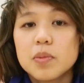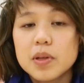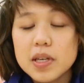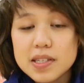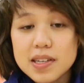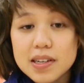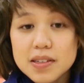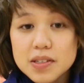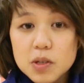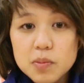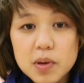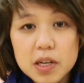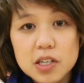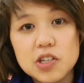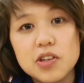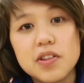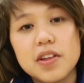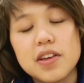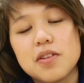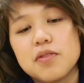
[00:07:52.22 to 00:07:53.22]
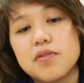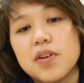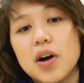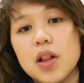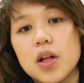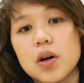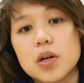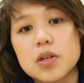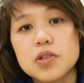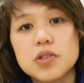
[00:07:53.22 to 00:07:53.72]
Please also make sure that you
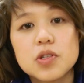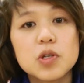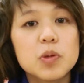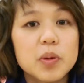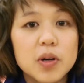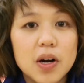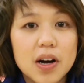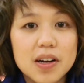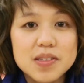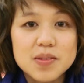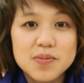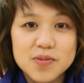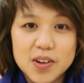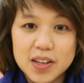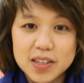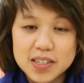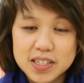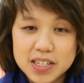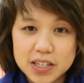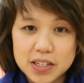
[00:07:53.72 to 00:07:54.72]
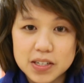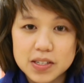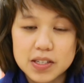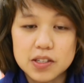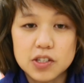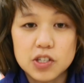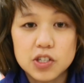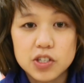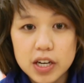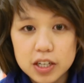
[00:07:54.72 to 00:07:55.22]
follow our super awesome volunteers'
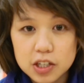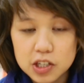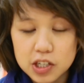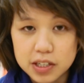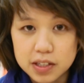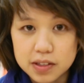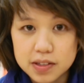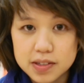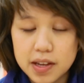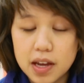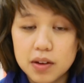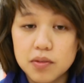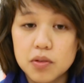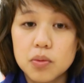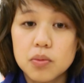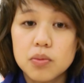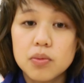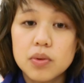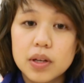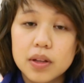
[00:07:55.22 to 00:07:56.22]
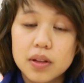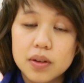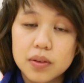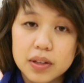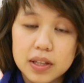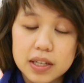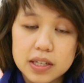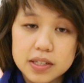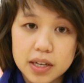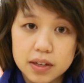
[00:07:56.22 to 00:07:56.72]
instructions. They have a
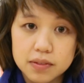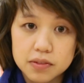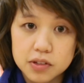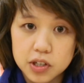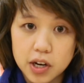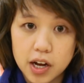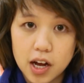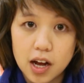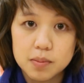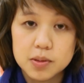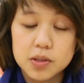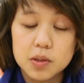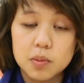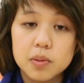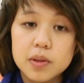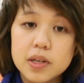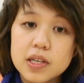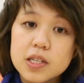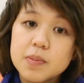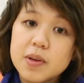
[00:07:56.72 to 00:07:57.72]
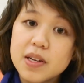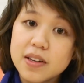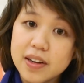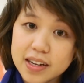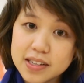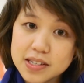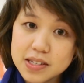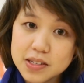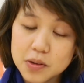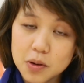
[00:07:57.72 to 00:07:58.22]
really tough job, so please be
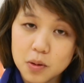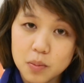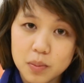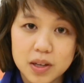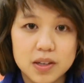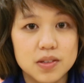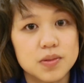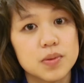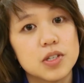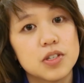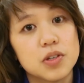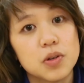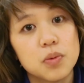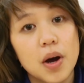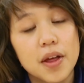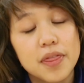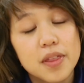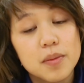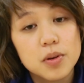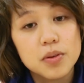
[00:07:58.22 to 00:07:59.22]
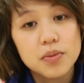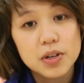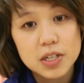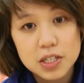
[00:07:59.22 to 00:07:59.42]
nice to them because we do want them to